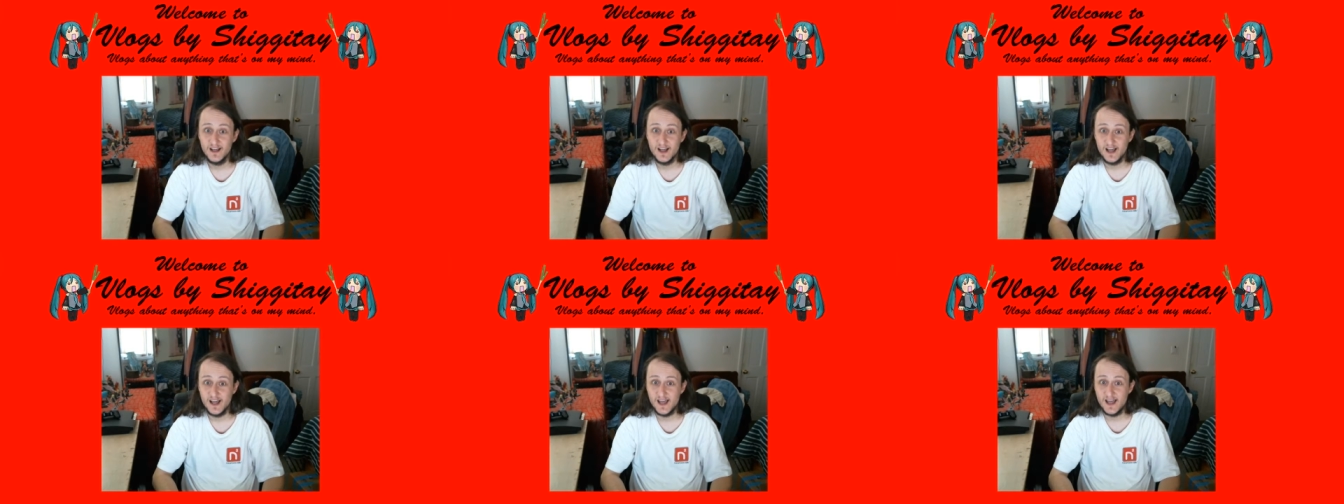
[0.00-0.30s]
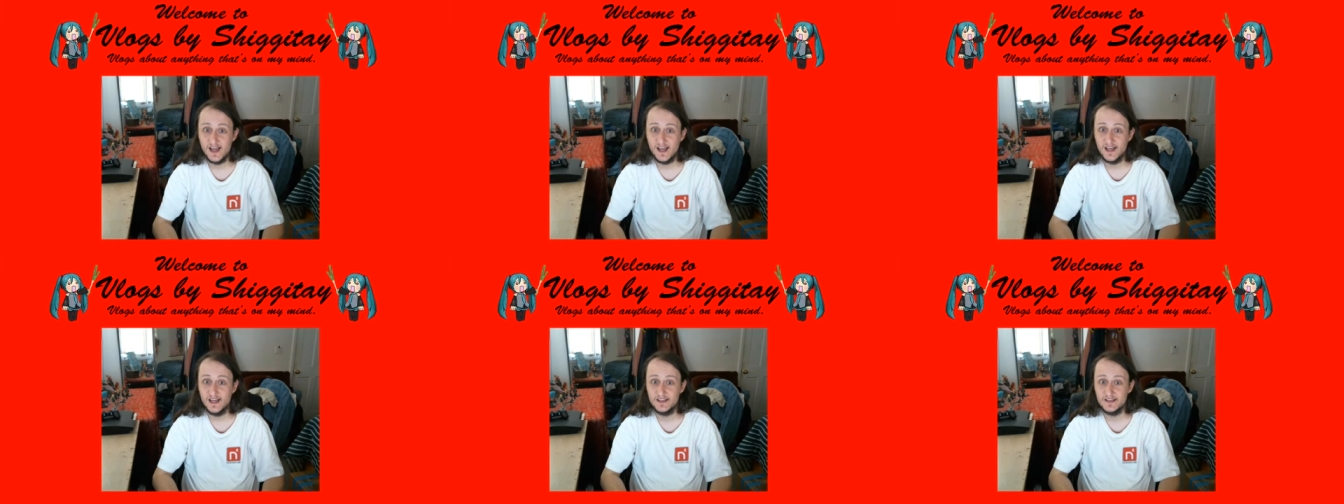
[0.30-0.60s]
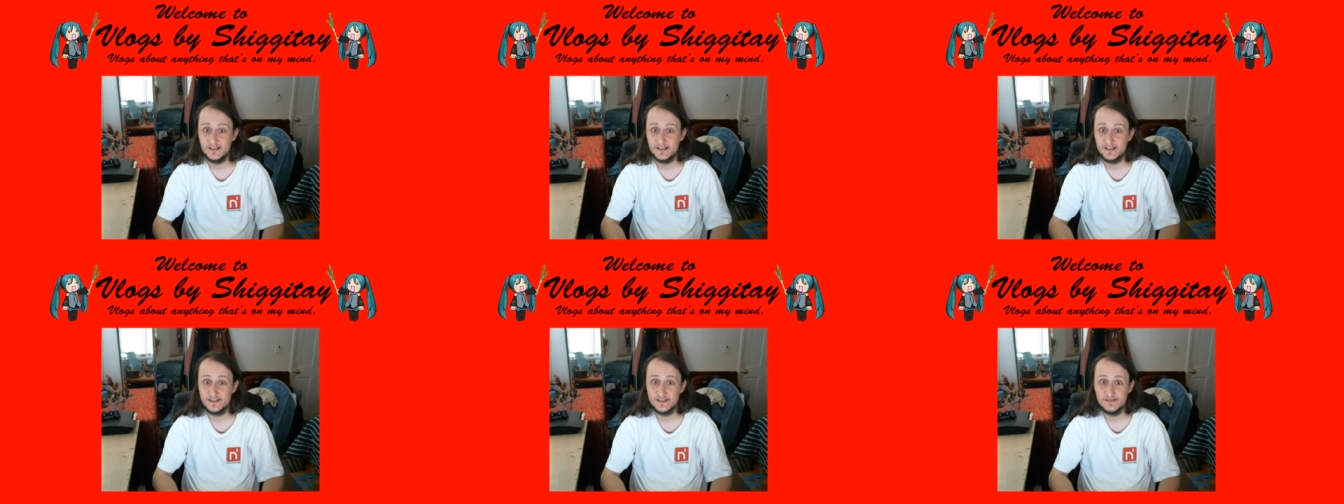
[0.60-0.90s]

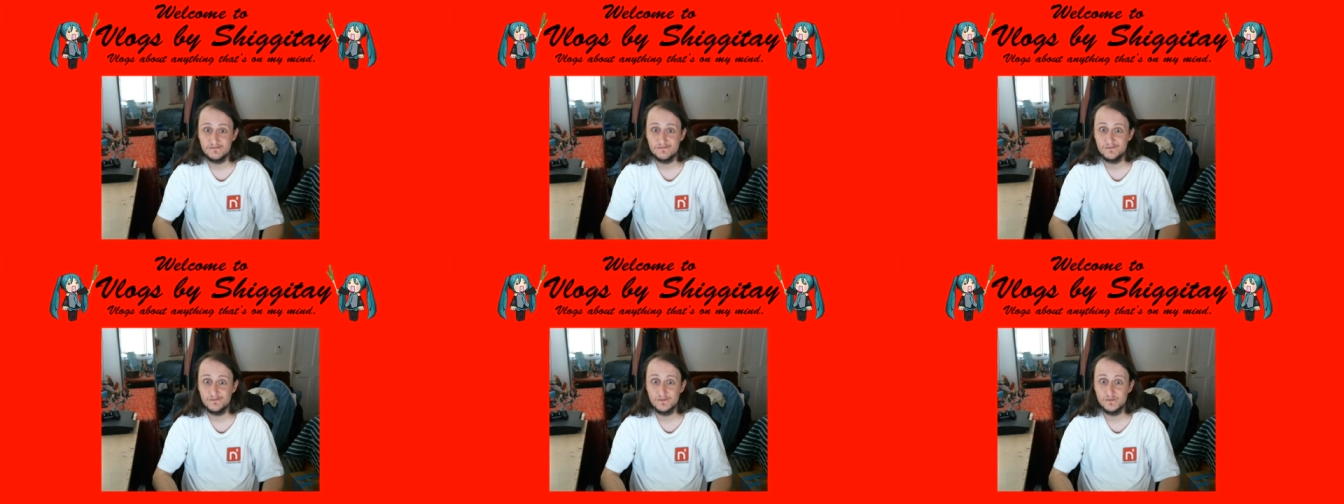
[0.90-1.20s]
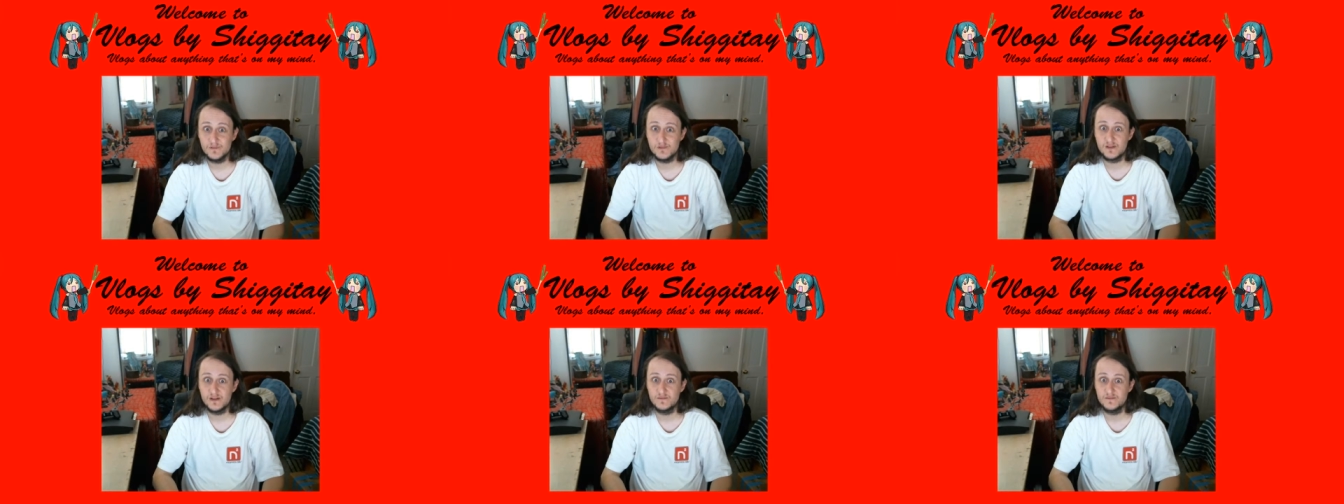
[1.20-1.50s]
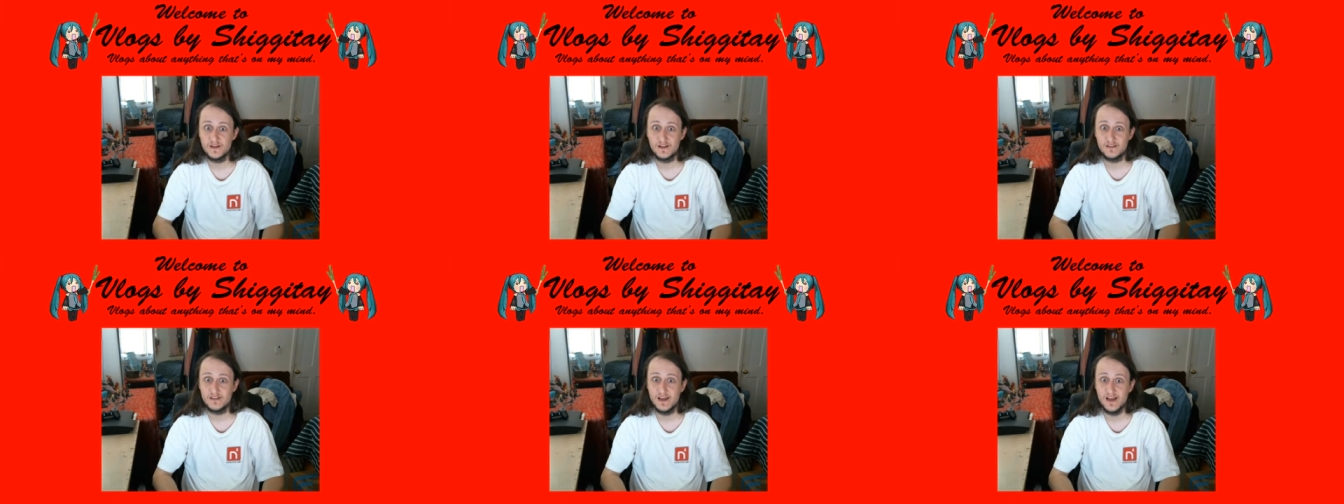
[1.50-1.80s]
and stuff
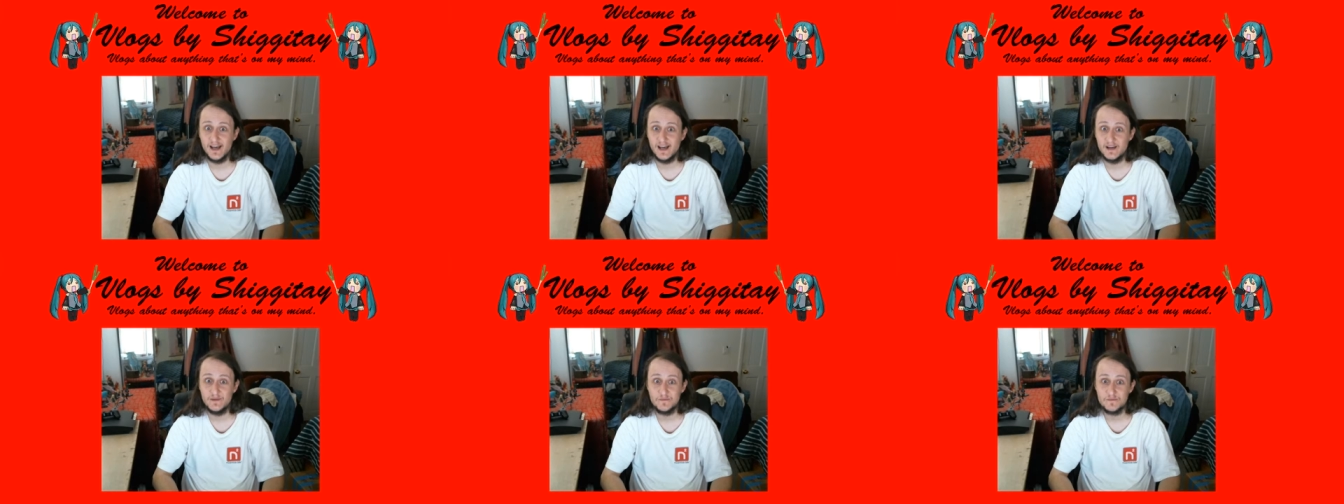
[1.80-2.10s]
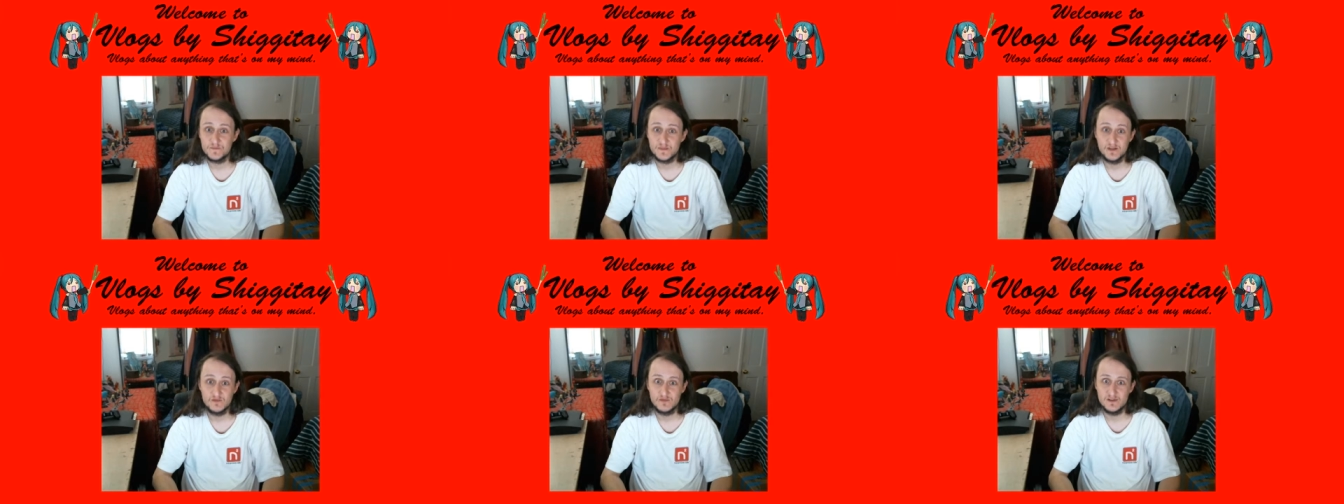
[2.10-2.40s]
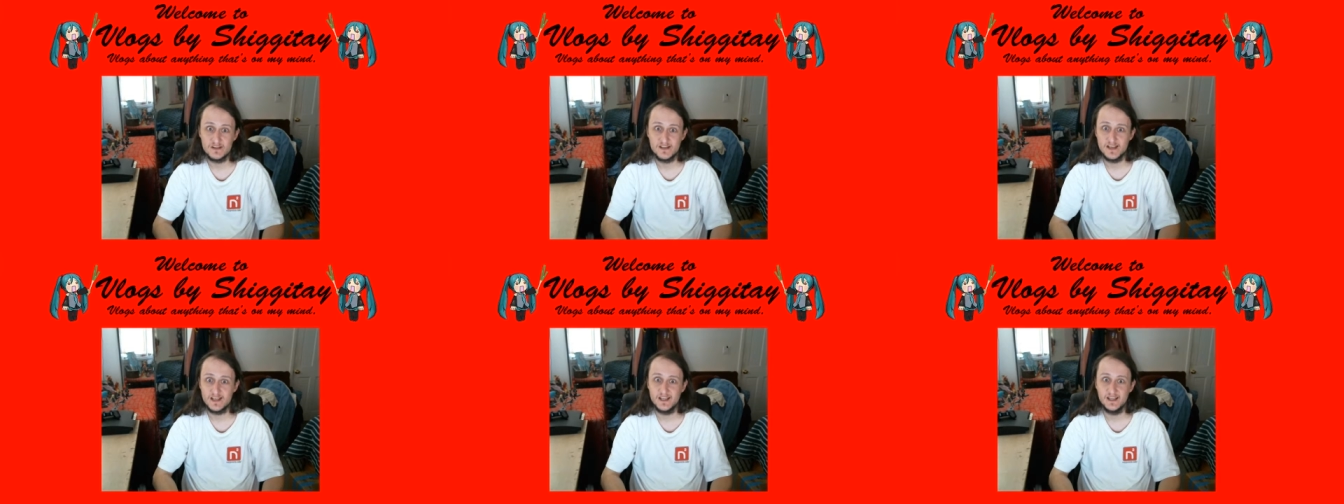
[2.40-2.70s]
like that.
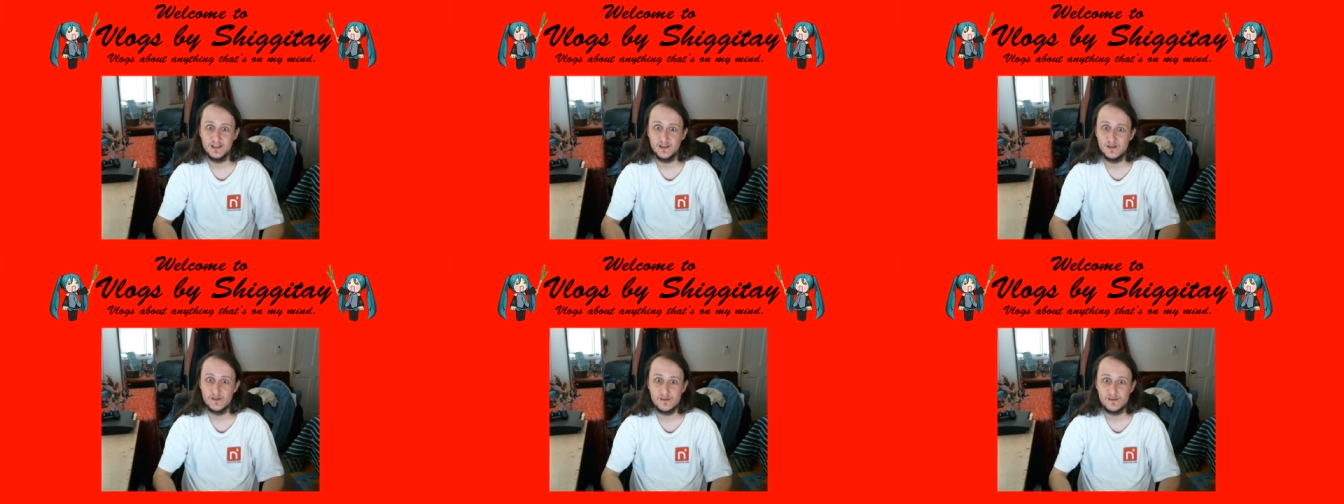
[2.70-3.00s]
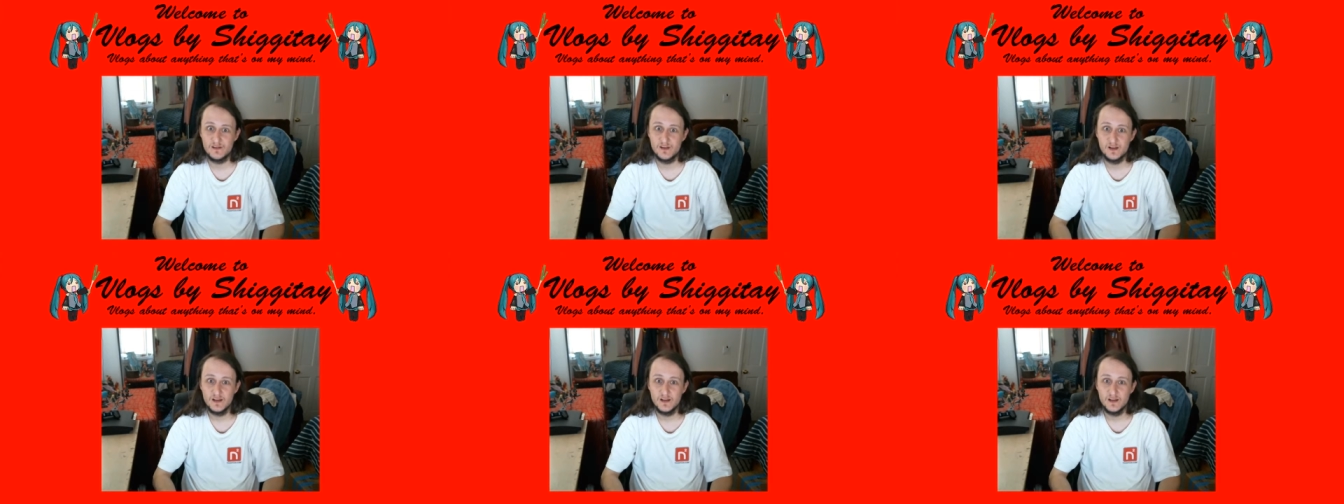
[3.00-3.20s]
Ridiculous.